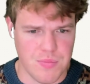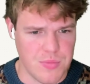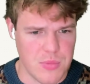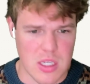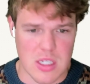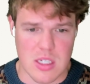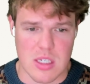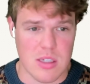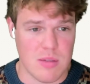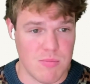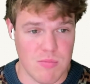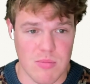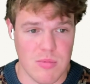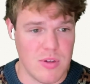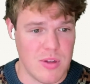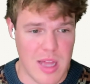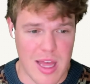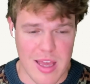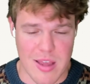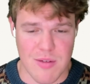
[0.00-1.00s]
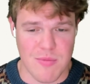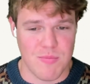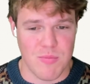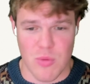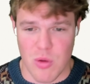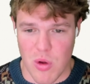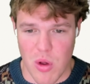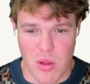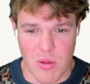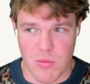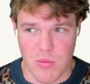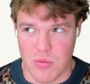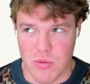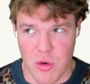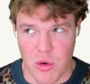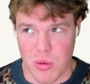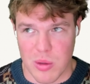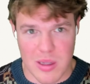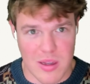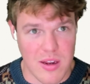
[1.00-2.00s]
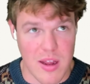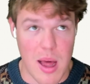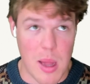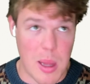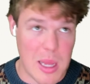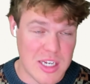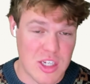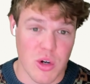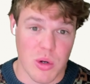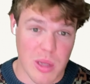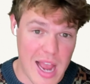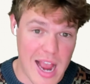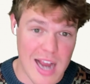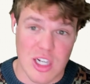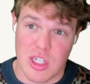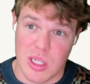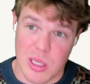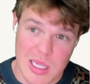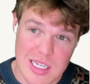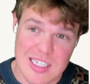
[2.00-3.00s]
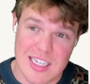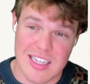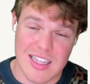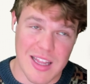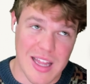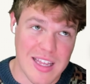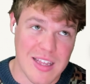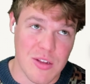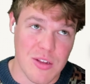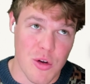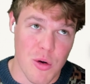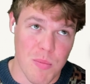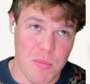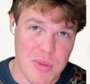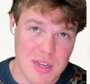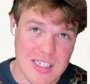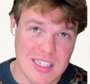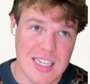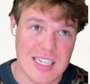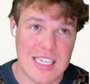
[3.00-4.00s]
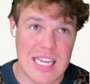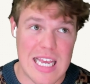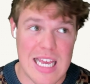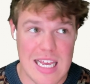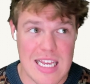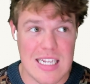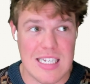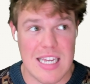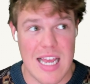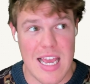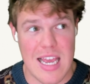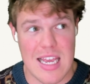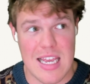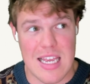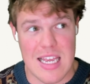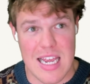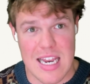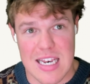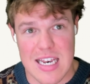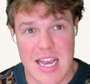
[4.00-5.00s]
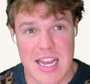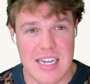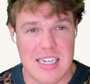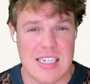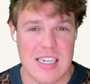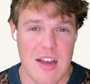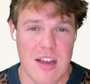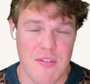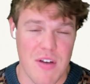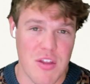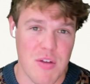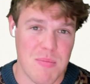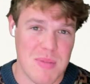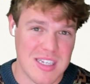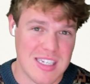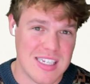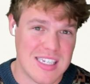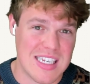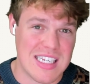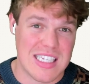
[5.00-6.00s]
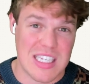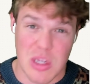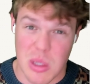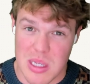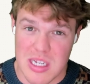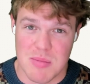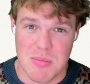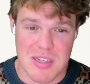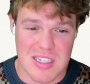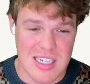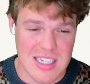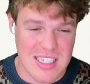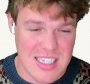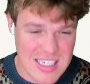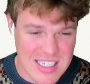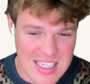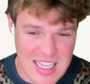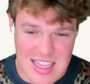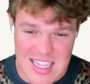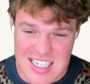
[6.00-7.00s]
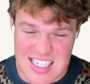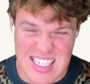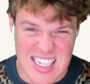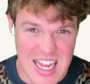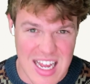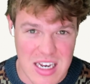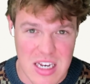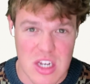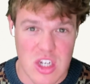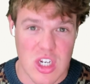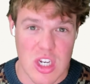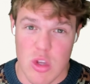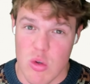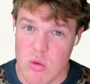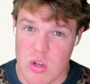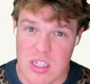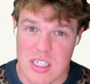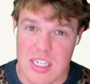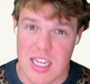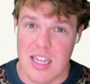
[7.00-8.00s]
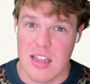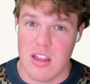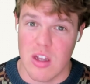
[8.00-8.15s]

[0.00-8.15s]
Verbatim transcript: this is like your unless you're actually listing like your business is a index of other businesses and you list businesses then this is not niche and you just hit